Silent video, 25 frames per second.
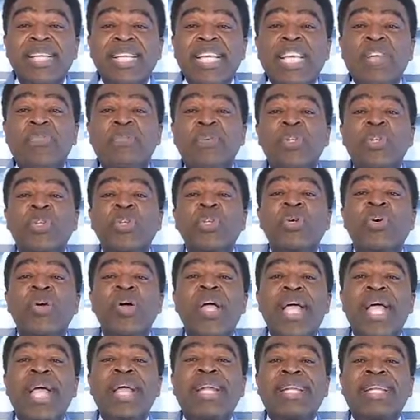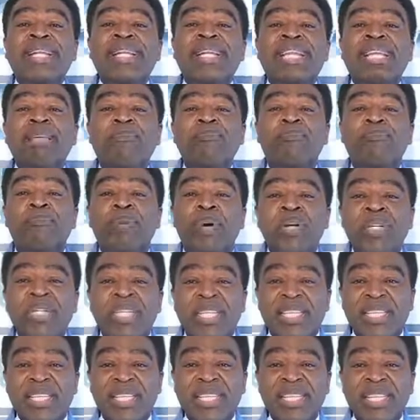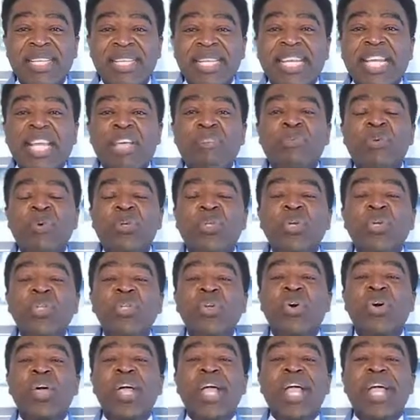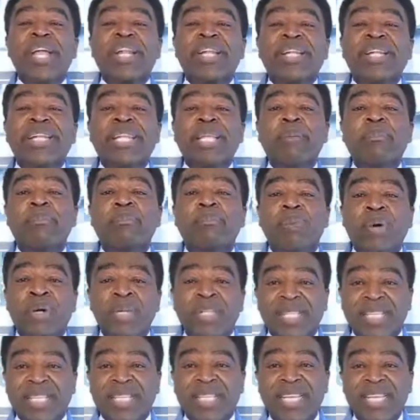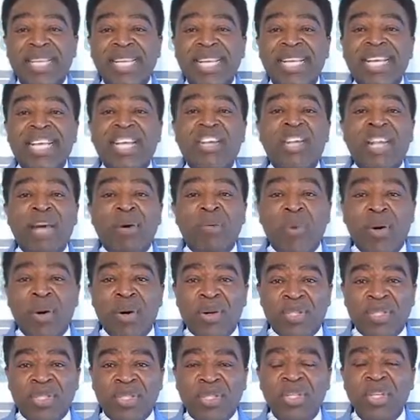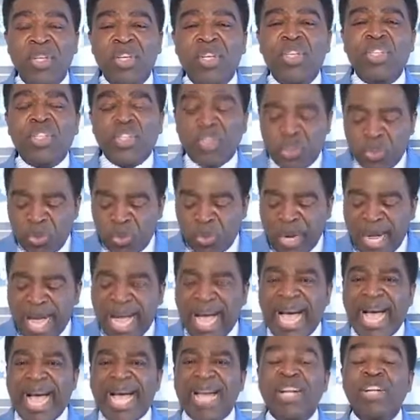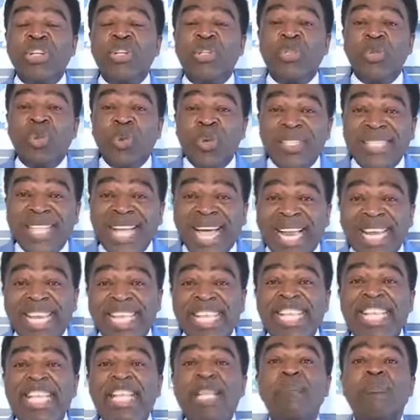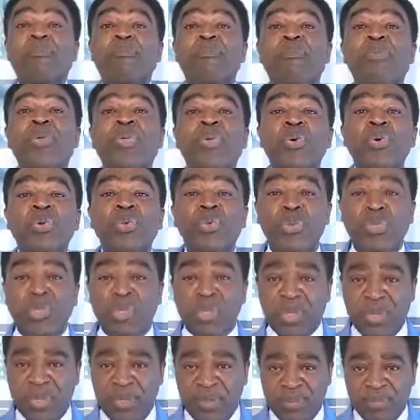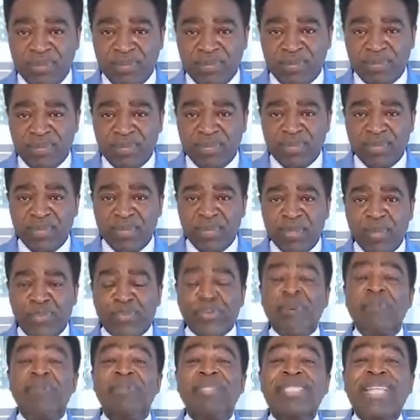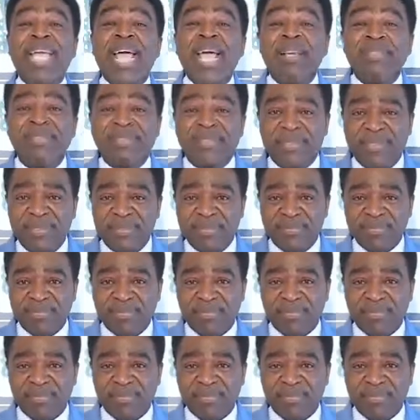Even to your earthly body. Even to your earthly body. In other words, you are totally immune Amen. from death.